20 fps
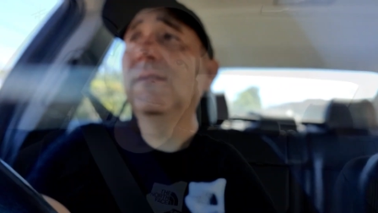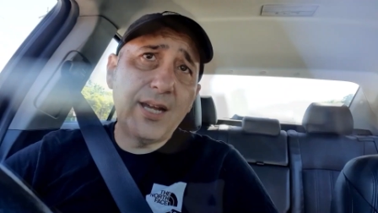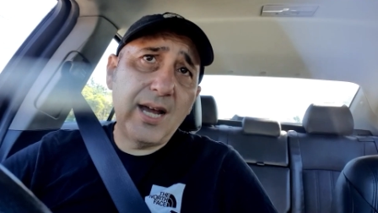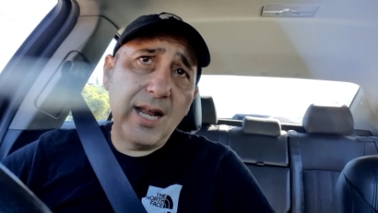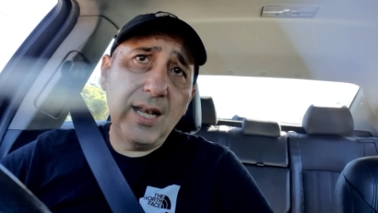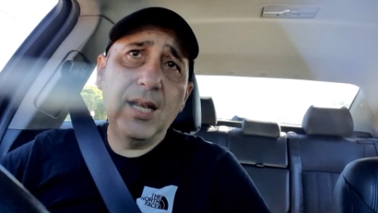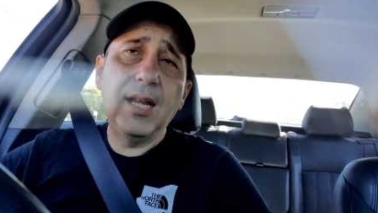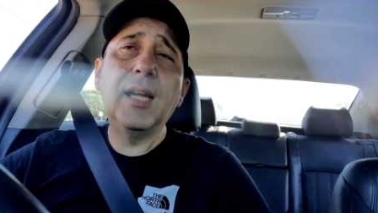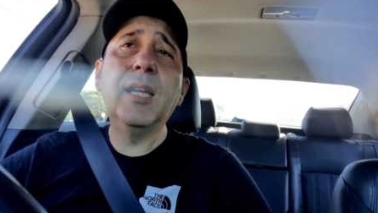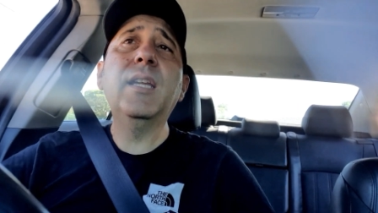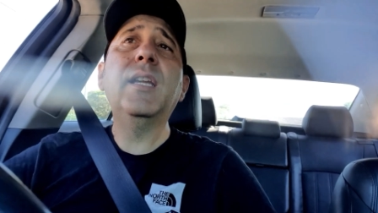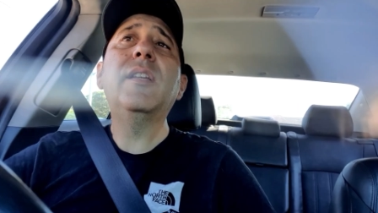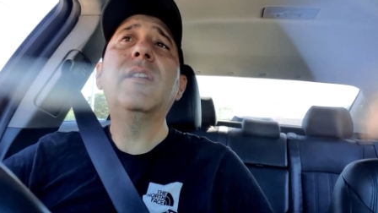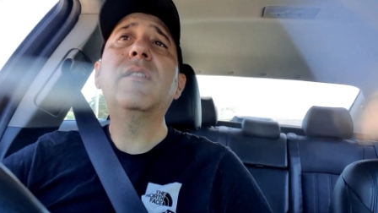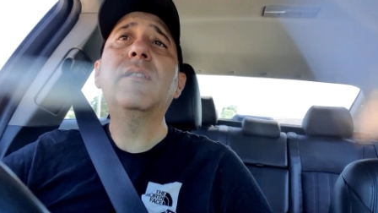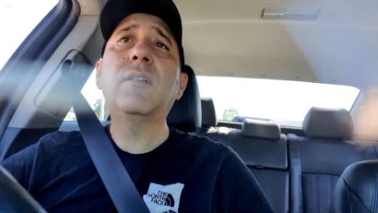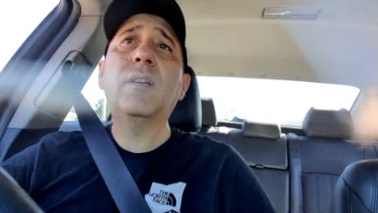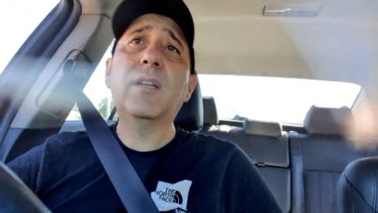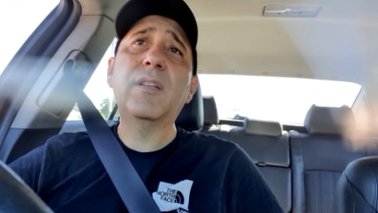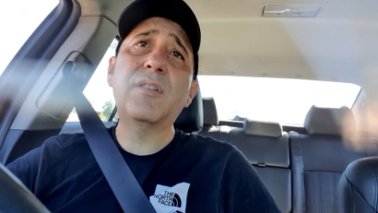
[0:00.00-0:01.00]
Color
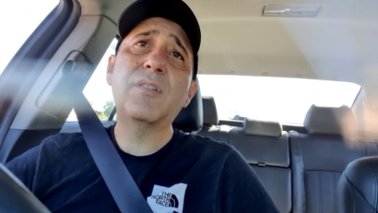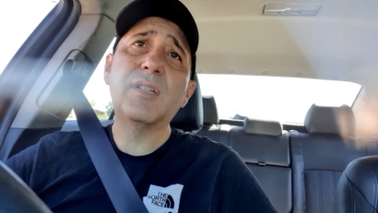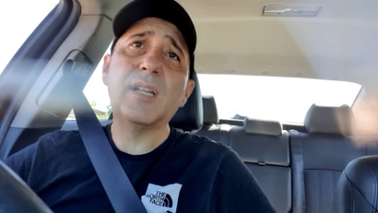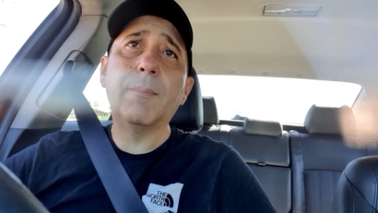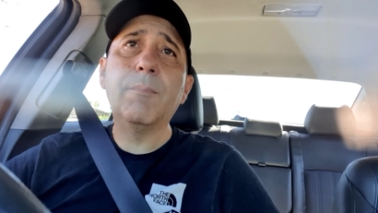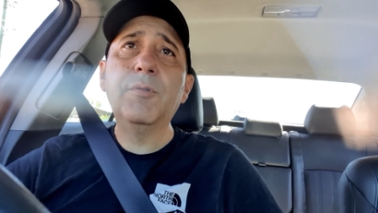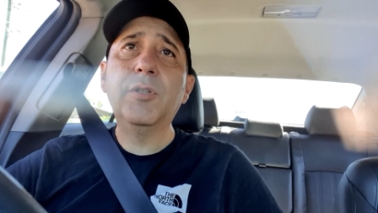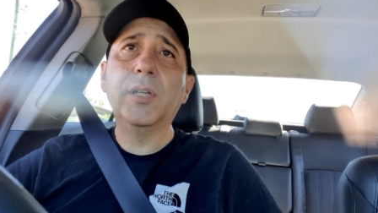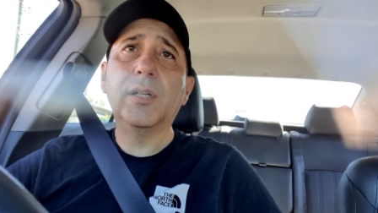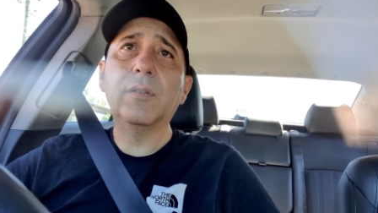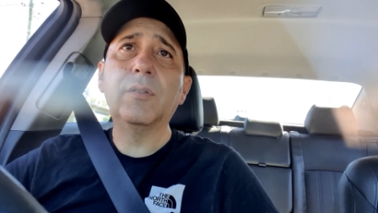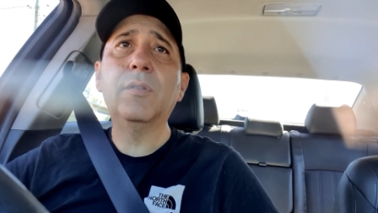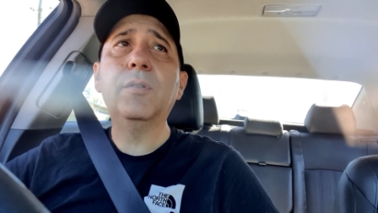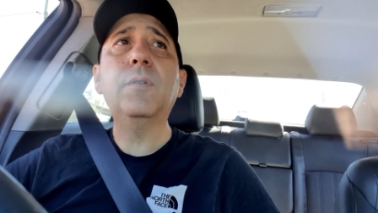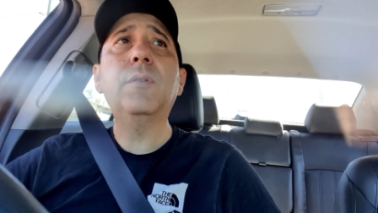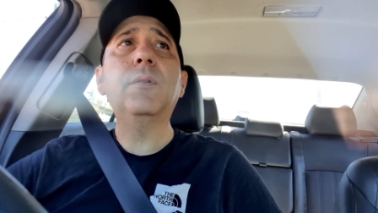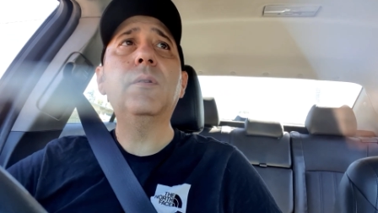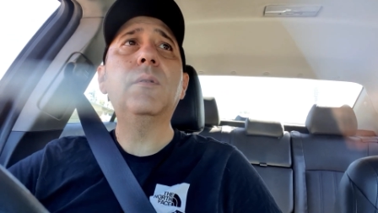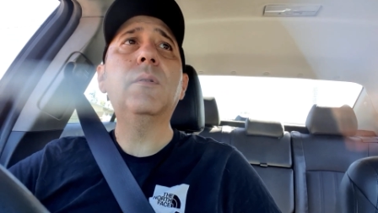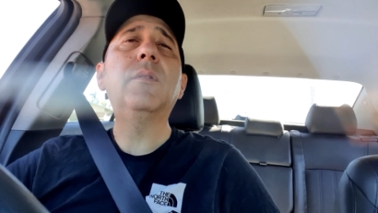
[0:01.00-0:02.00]
is like a subject
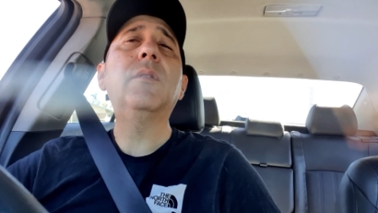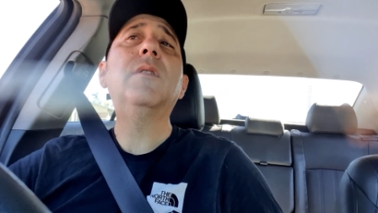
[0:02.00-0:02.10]
too.